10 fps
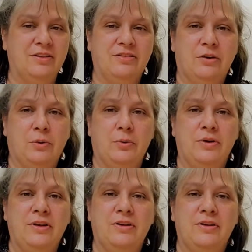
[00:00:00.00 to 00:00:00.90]
So
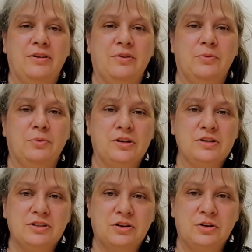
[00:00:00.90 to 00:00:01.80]
we're going
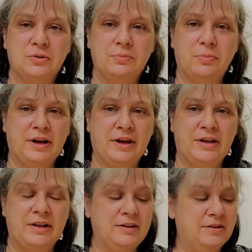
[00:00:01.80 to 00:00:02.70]
to start
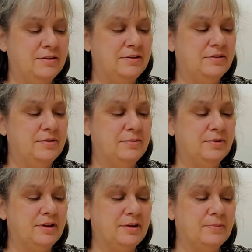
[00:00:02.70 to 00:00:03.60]
by
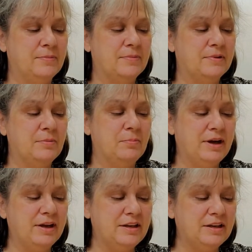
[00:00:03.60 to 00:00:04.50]

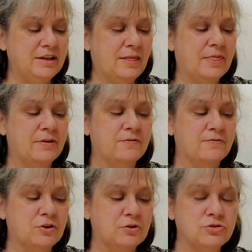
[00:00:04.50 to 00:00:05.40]
combining the
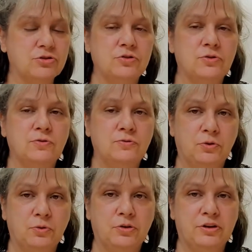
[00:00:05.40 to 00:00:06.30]
first
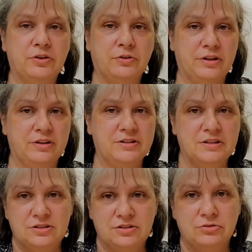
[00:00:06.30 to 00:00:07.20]
4 ingredients.
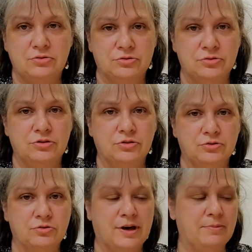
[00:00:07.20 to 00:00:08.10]
This is your
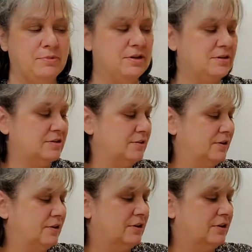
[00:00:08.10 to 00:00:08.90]
dry mix.